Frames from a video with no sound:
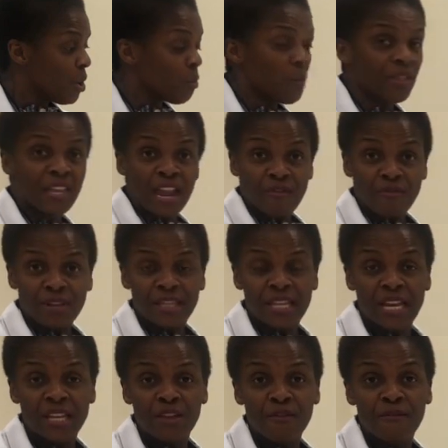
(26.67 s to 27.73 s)
With
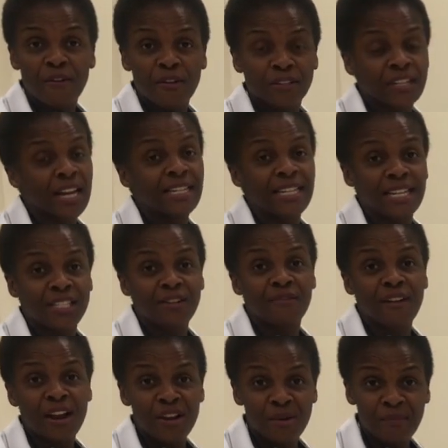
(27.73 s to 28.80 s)
everything, you first
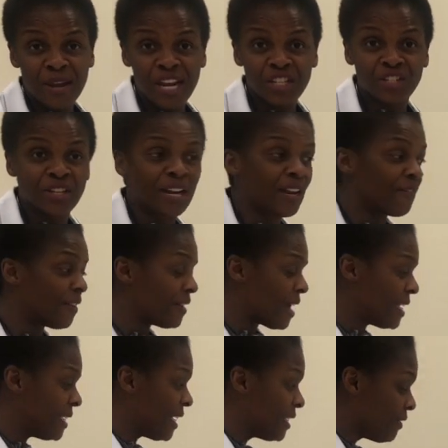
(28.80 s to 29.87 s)
identify your patient. I've
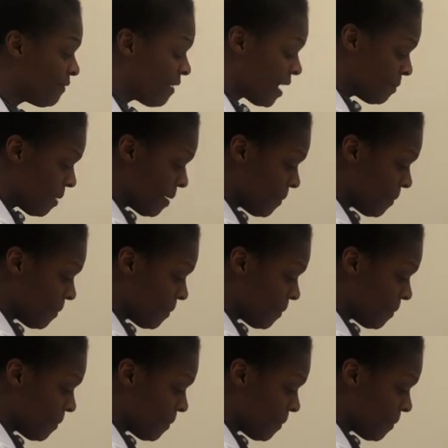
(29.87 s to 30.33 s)
identified my